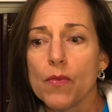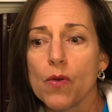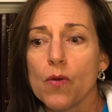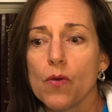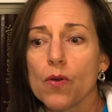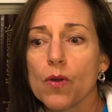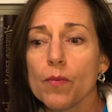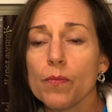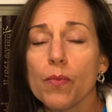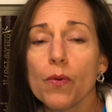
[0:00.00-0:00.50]

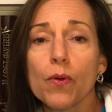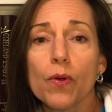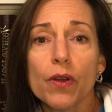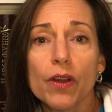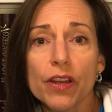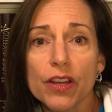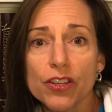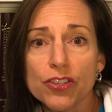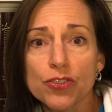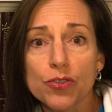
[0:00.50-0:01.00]
or
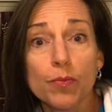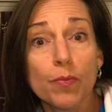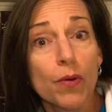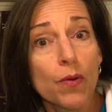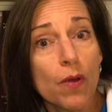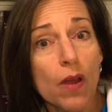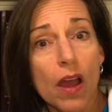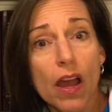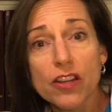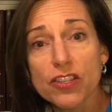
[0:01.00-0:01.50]
borage or
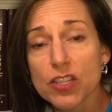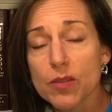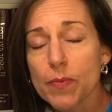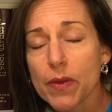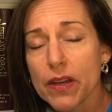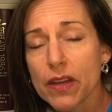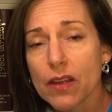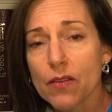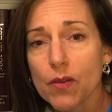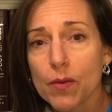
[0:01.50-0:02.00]
borage,
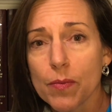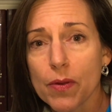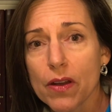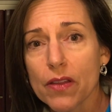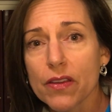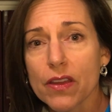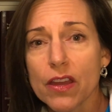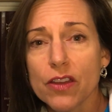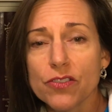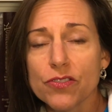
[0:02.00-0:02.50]
depending on what
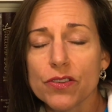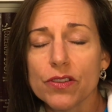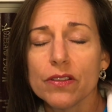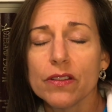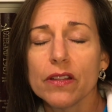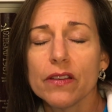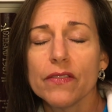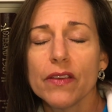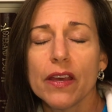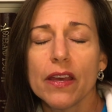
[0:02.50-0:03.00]
part of the country you
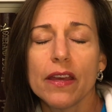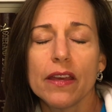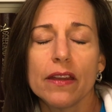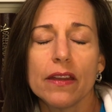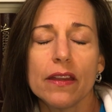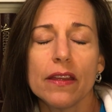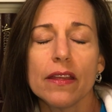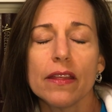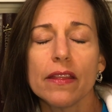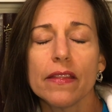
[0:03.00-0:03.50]
live in.
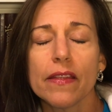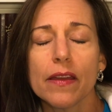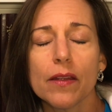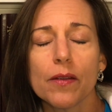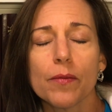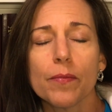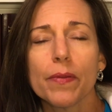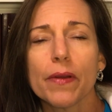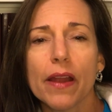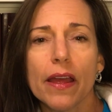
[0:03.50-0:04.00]
They
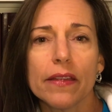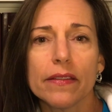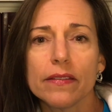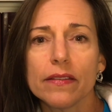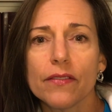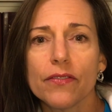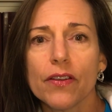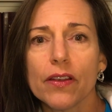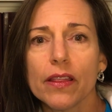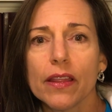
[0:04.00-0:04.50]
are pronounced
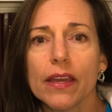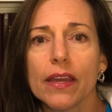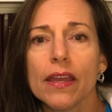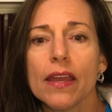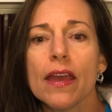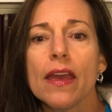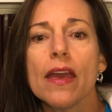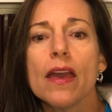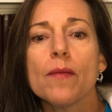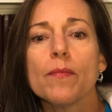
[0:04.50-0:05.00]
differently.
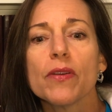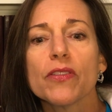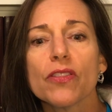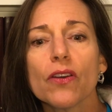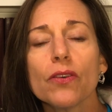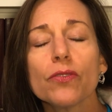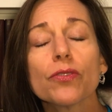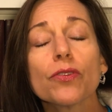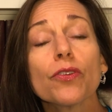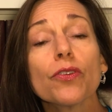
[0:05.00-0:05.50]
But
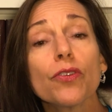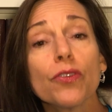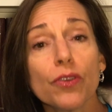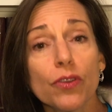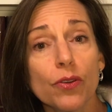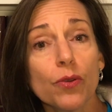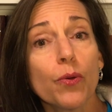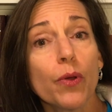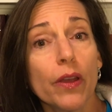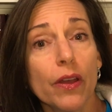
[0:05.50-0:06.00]
those are
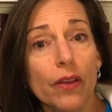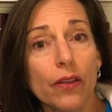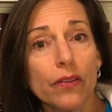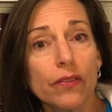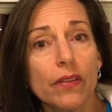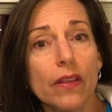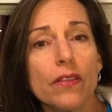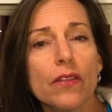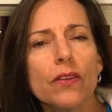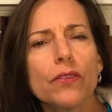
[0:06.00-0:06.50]
good
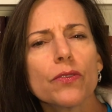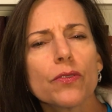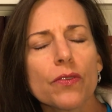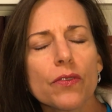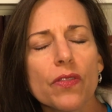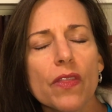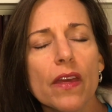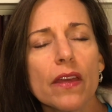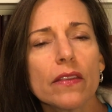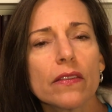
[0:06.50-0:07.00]
oils, and those are
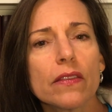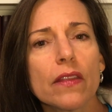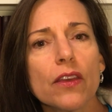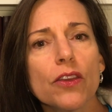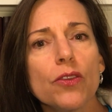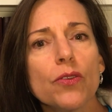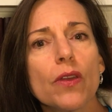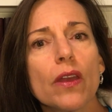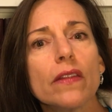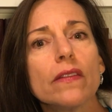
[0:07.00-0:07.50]
things that
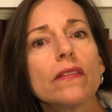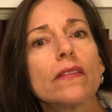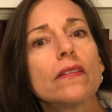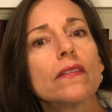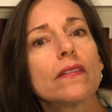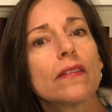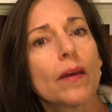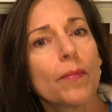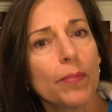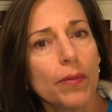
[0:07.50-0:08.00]
you can
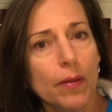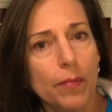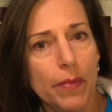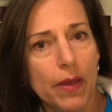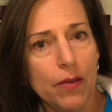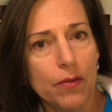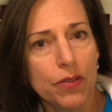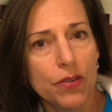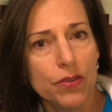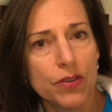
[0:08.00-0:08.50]

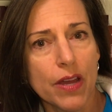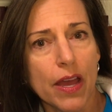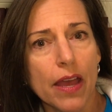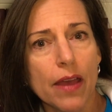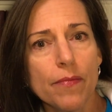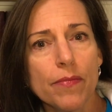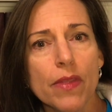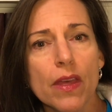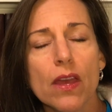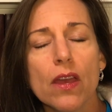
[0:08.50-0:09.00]
supplement with your
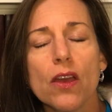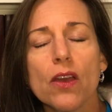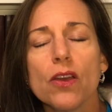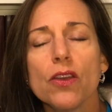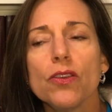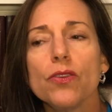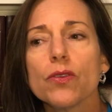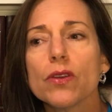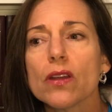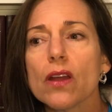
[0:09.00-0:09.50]
diet.
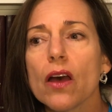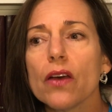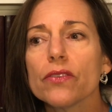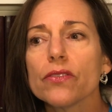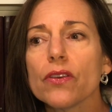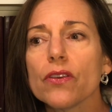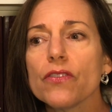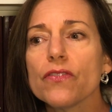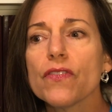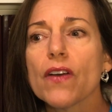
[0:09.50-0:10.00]
You can
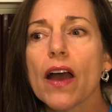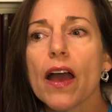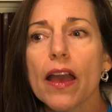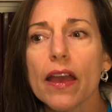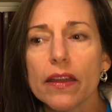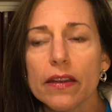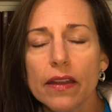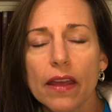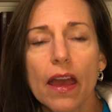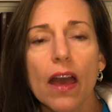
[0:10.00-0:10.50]
also
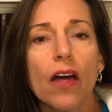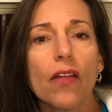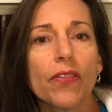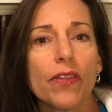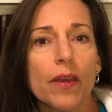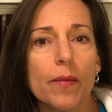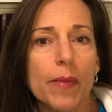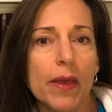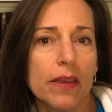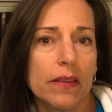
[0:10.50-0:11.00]
find
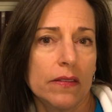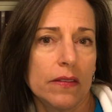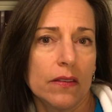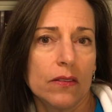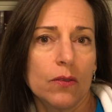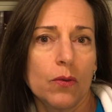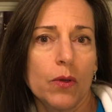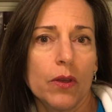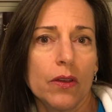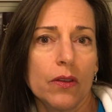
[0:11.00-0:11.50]
healthy
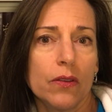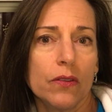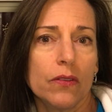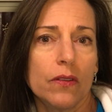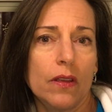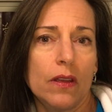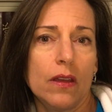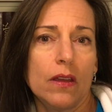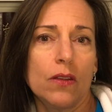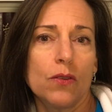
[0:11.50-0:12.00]
omega-6 oils
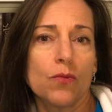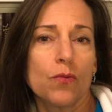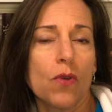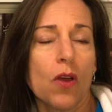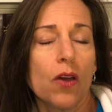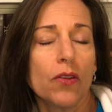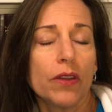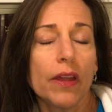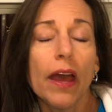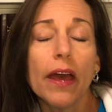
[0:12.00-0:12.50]
in
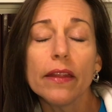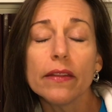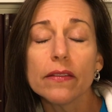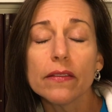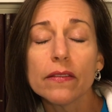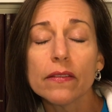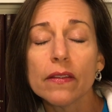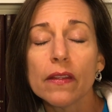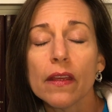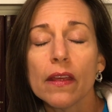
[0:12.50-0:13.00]
raw
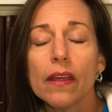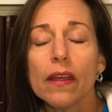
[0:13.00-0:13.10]
nuts